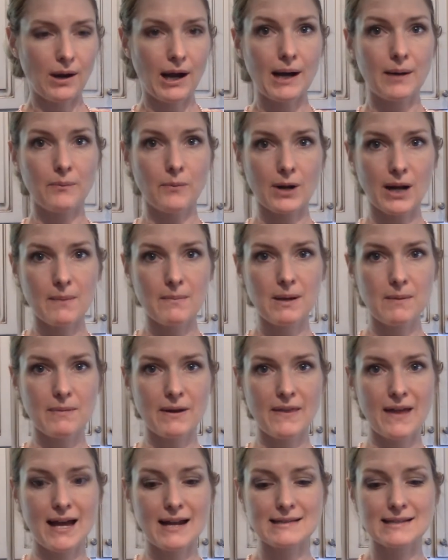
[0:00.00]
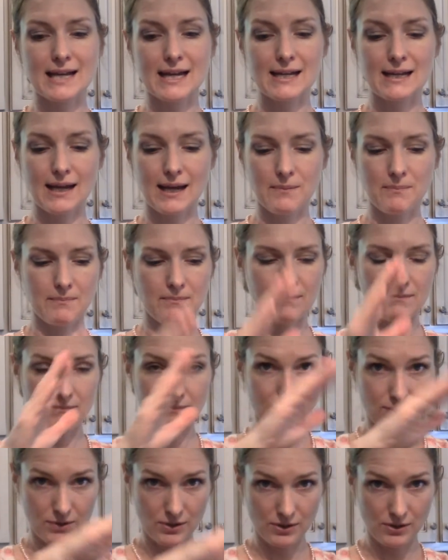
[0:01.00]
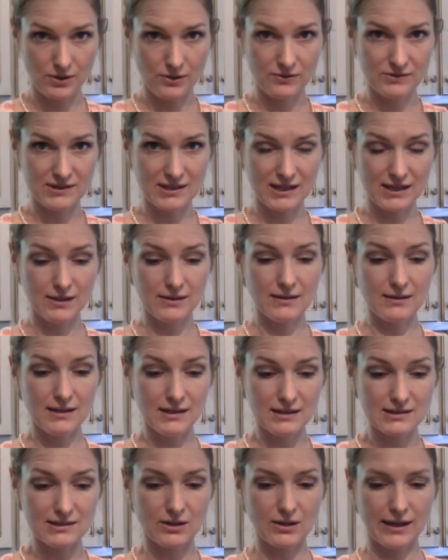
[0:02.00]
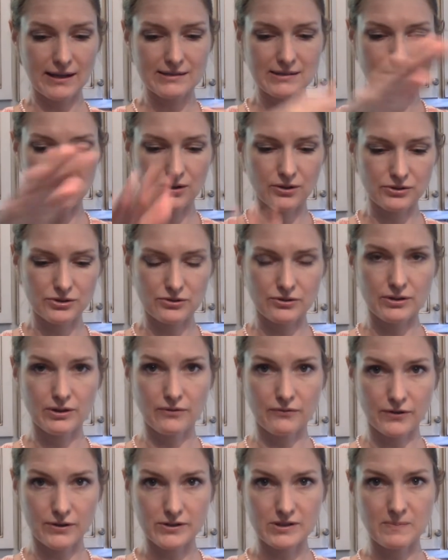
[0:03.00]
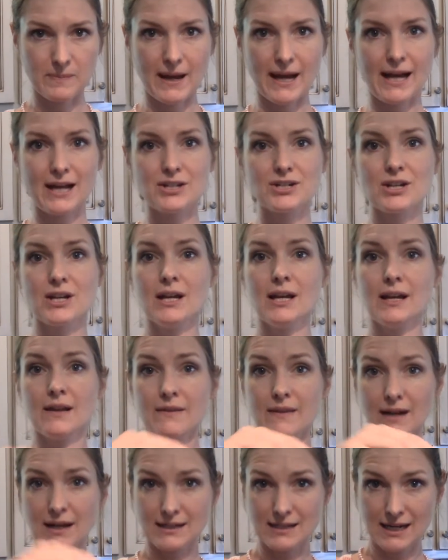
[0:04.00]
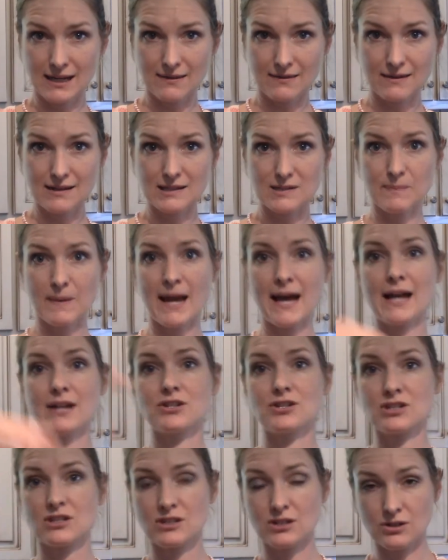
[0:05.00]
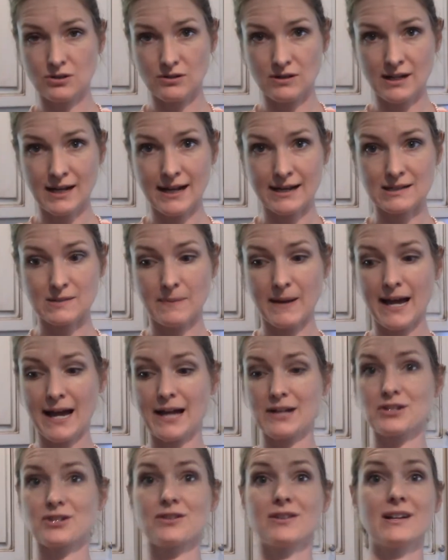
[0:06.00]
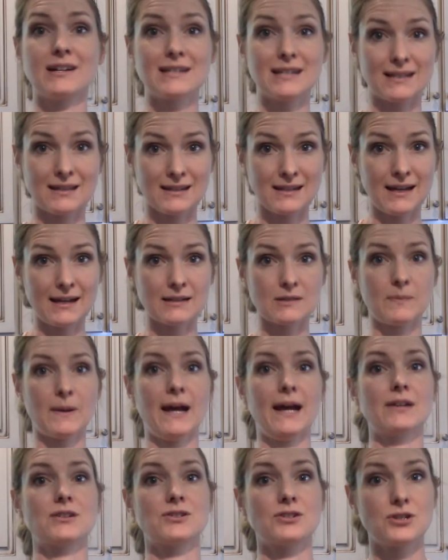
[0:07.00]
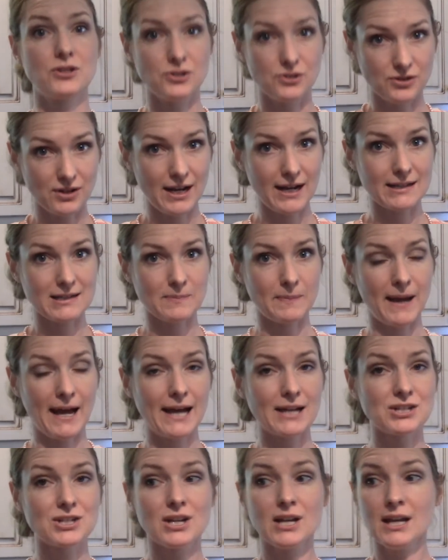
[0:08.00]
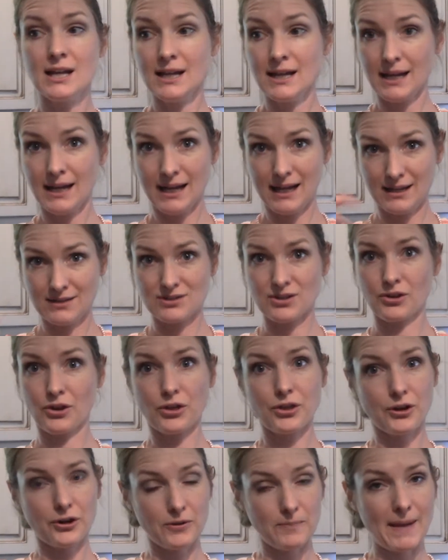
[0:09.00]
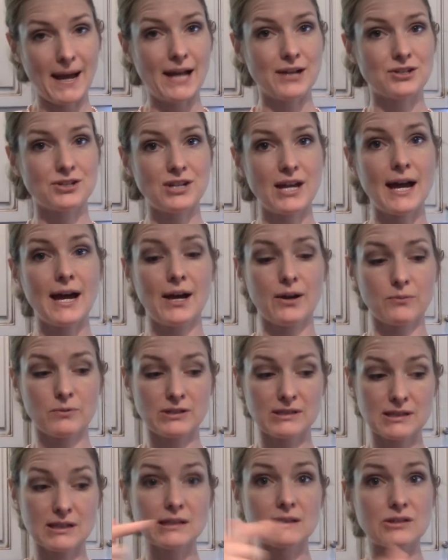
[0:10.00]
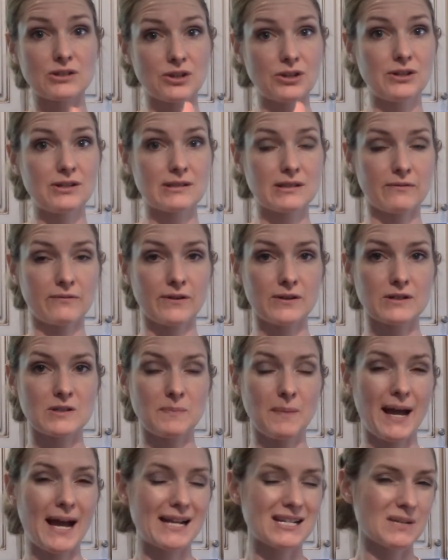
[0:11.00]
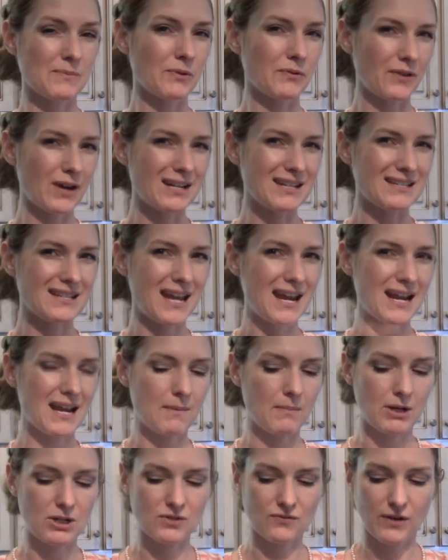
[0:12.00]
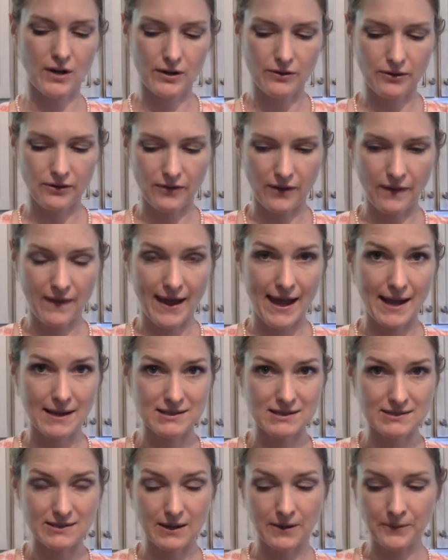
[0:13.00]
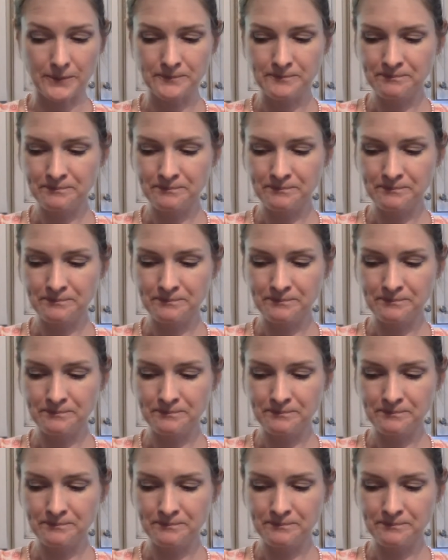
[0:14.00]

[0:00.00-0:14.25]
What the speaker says: what I mean by that is I use this as a culture in the first batch, then I take this batch to do the next batch, then I take the next batch to do the next batch. And so the third batch down was still as good as the first batch. I'm afraid to take it much farther than that, so